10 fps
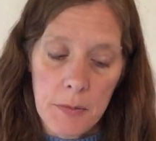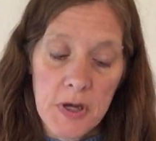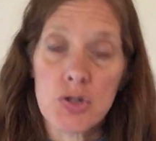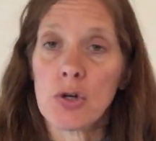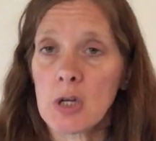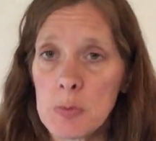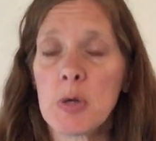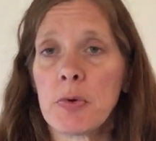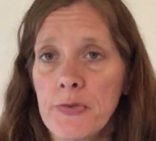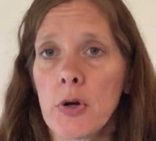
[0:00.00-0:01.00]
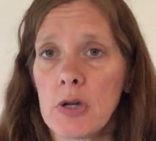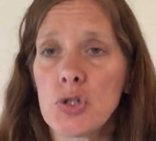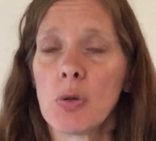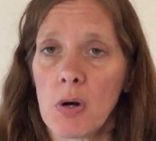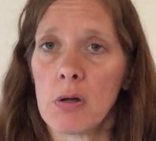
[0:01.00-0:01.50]
because um, you're going to be referring
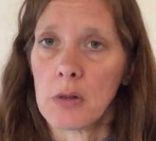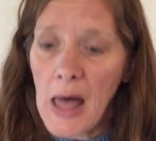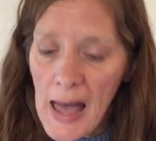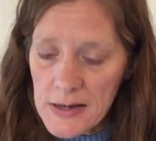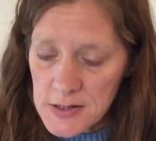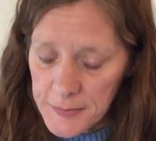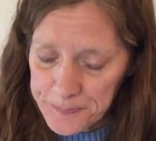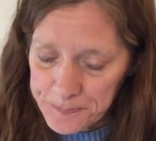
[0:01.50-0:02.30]
to it a lot.